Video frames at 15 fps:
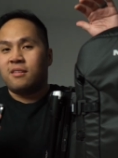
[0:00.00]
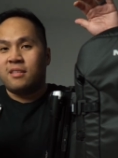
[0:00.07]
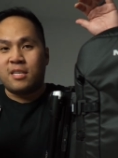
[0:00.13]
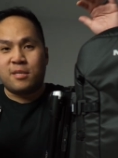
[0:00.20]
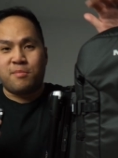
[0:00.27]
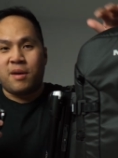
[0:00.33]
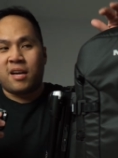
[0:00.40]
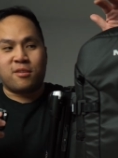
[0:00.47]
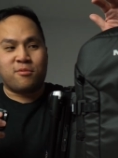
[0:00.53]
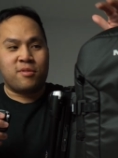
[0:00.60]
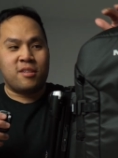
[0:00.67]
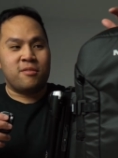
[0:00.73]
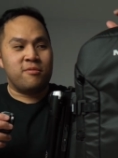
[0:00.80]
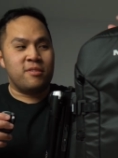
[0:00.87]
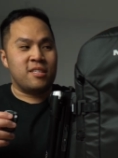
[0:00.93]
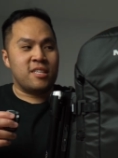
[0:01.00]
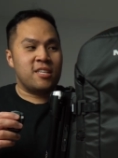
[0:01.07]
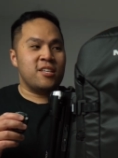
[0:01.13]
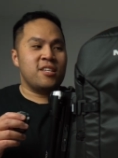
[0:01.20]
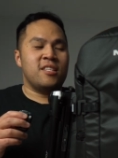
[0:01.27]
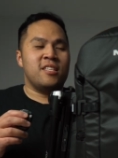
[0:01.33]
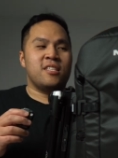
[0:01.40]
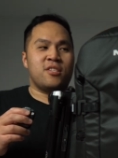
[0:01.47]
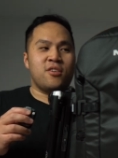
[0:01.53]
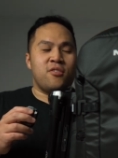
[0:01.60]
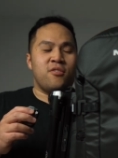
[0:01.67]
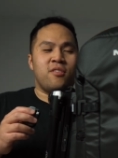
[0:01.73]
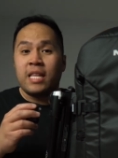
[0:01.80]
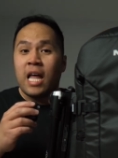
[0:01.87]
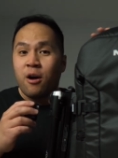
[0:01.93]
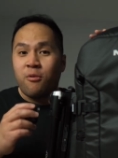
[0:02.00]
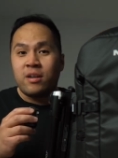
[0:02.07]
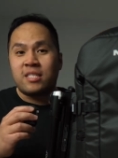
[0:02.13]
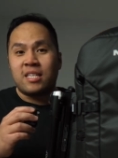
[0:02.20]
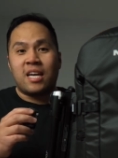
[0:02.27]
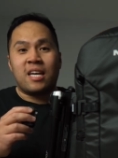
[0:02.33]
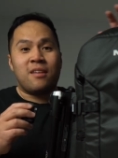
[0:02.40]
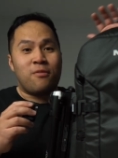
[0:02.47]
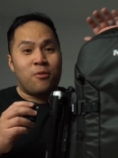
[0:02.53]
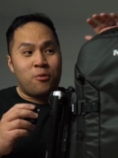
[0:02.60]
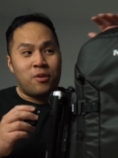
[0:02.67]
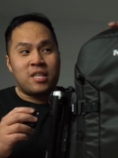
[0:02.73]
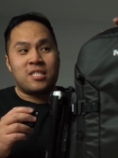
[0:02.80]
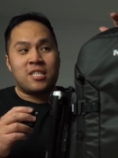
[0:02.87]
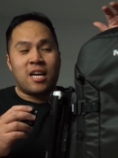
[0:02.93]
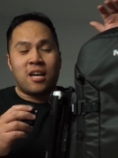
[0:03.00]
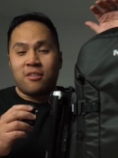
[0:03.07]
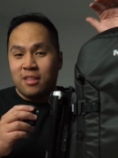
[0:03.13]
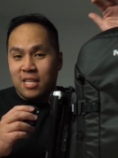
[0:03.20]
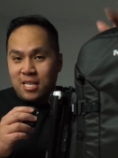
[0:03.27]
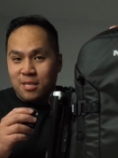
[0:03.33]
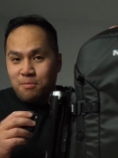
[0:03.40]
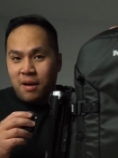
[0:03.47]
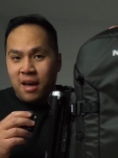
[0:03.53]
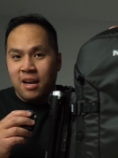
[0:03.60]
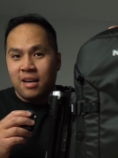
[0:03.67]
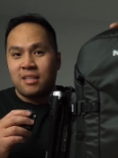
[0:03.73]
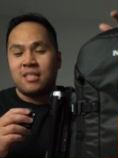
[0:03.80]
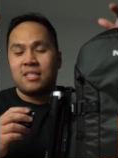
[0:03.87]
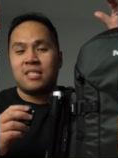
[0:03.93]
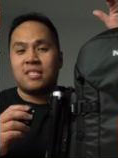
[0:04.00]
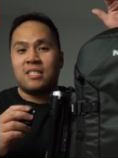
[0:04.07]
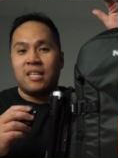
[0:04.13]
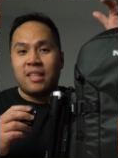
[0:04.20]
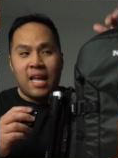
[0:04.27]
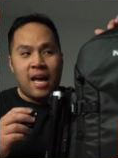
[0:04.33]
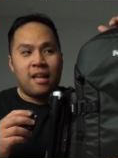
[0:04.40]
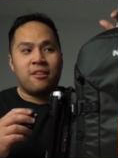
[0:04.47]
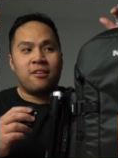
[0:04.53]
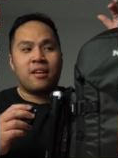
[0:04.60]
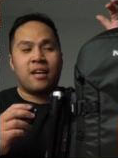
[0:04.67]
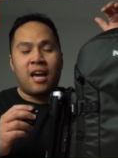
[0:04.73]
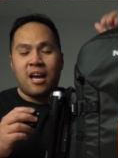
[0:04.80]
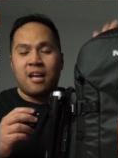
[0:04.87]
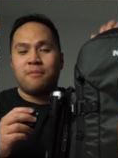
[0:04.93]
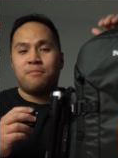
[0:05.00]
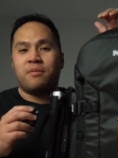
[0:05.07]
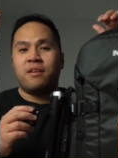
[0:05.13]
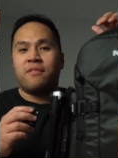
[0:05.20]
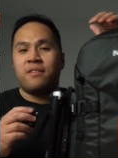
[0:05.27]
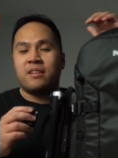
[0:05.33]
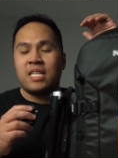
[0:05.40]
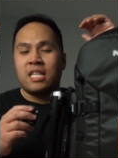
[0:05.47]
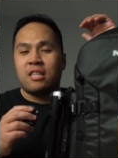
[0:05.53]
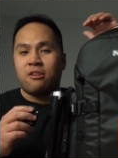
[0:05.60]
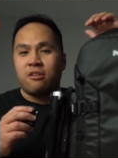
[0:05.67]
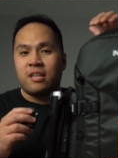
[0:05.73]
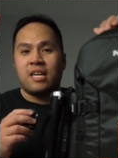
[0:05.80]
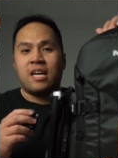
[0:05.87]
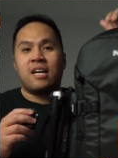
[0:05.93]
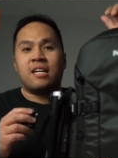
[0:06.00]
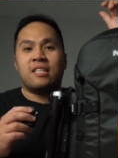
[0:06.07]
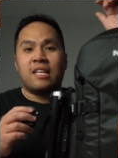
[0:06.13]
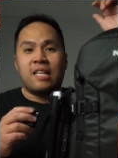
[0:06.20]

This bag is really good. So now, once again, if you want to check out this bag, this is the Nanuk N-PVD 30L.